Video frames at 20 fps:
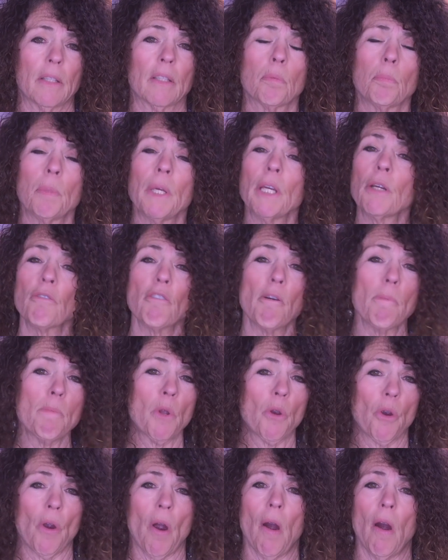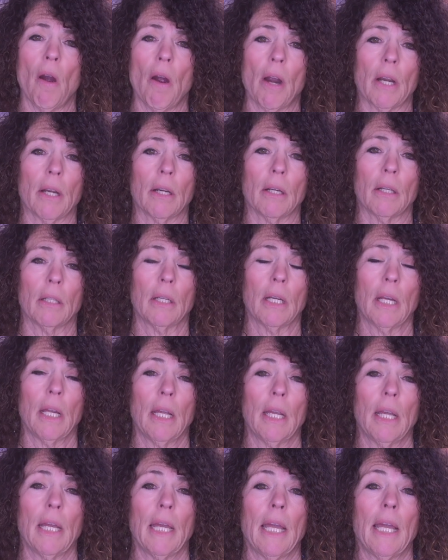Speak from your heart.
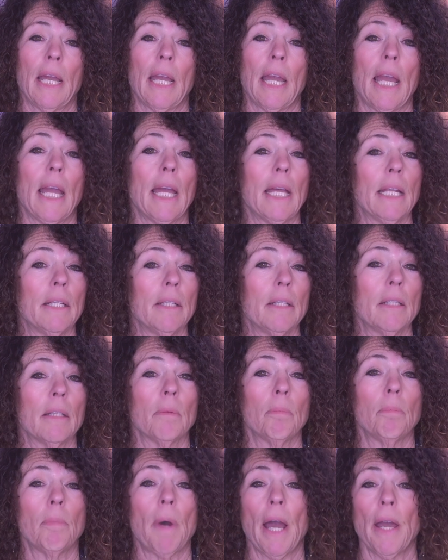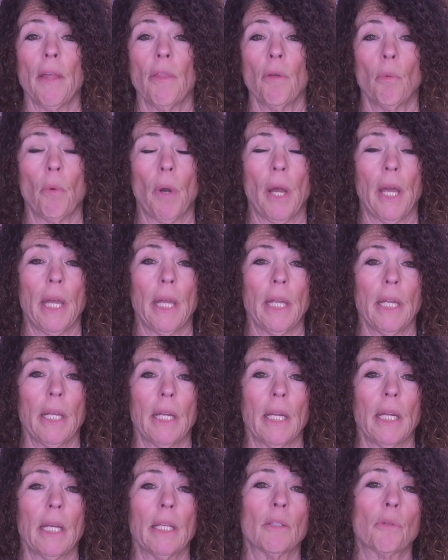And by the way,
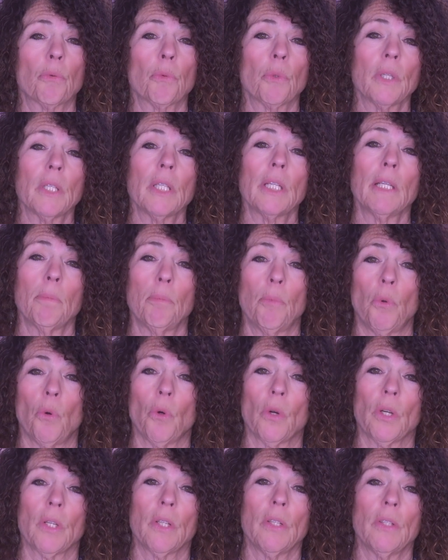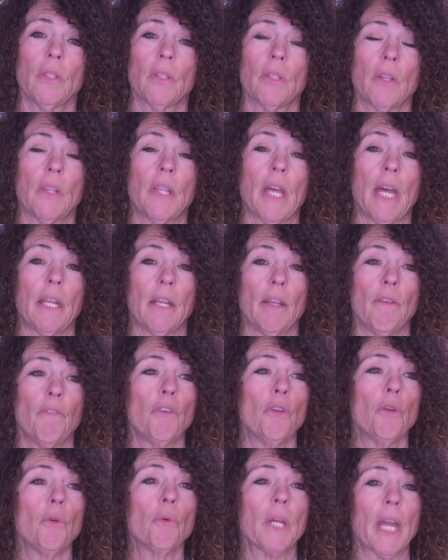it's really important that
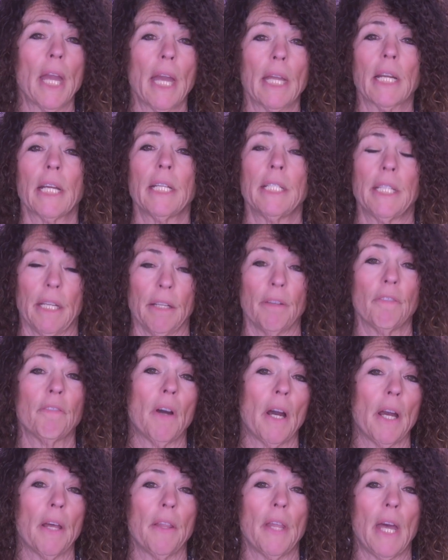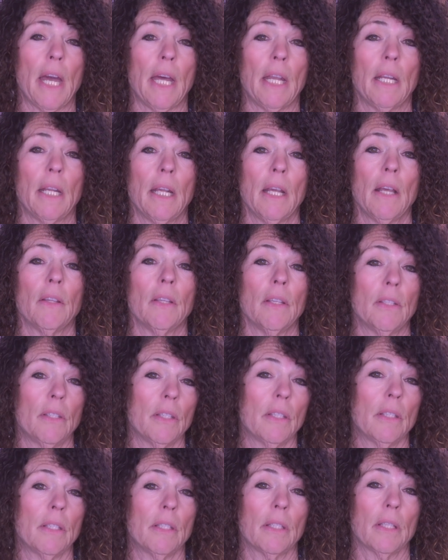if you can identify that this
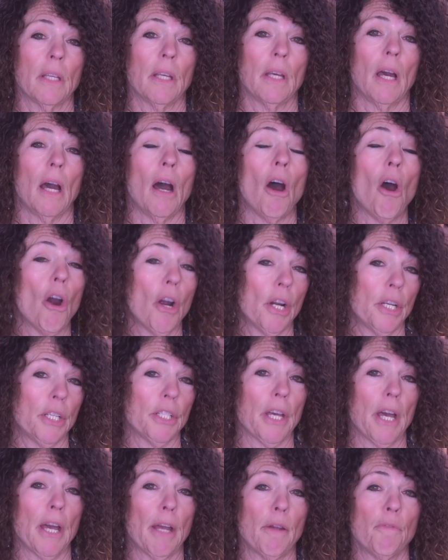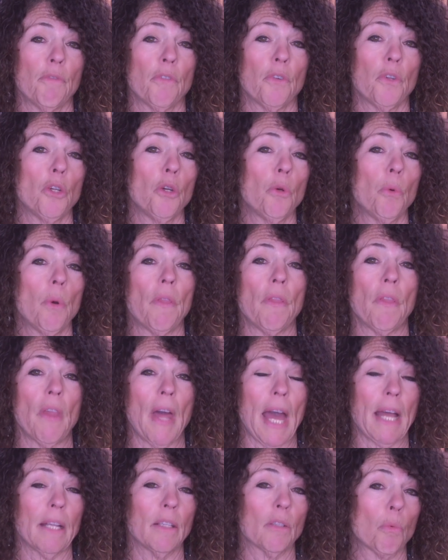is a hard time for you and
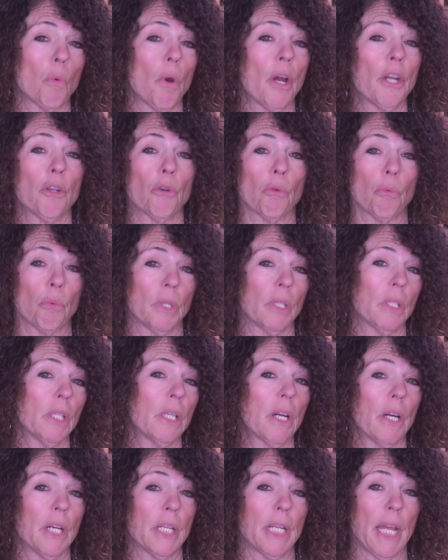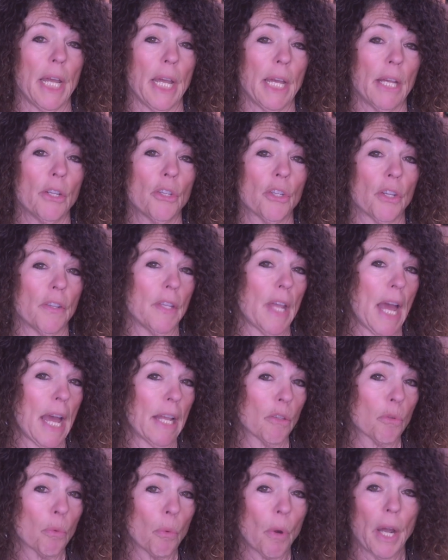that's why you're really on edge and
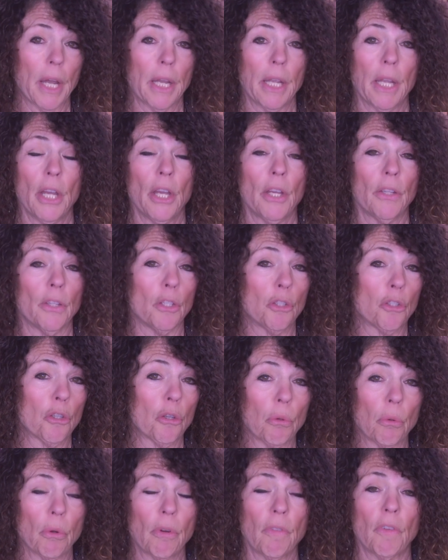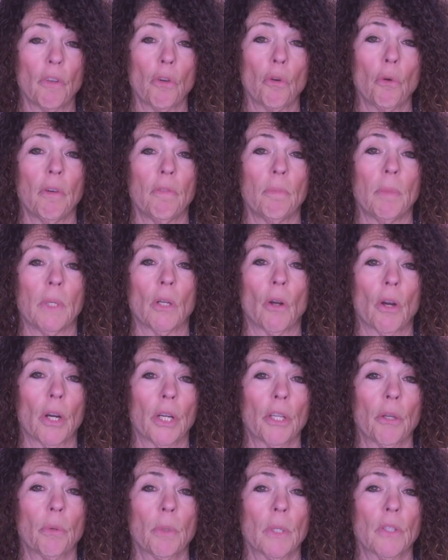that's why the two of you have been
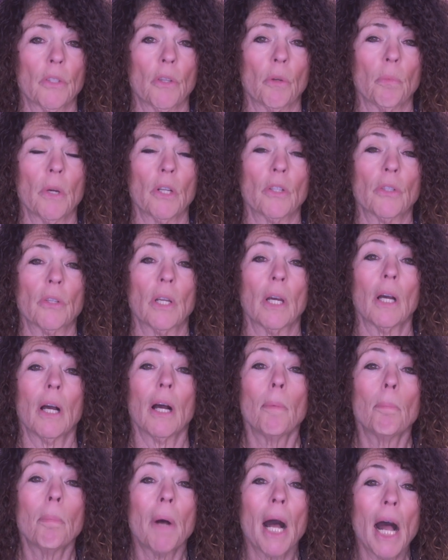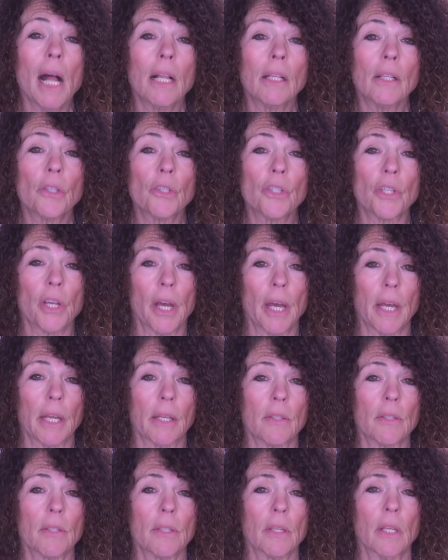arguing so much,
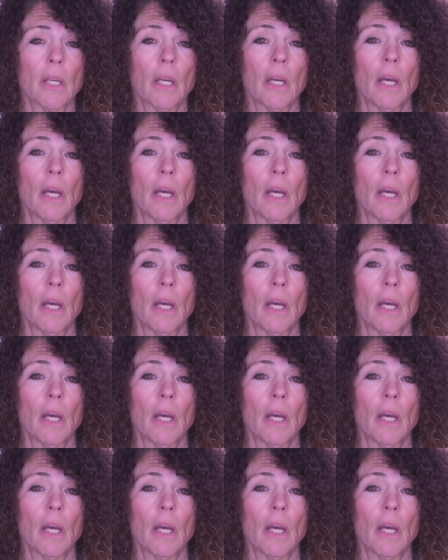apologize.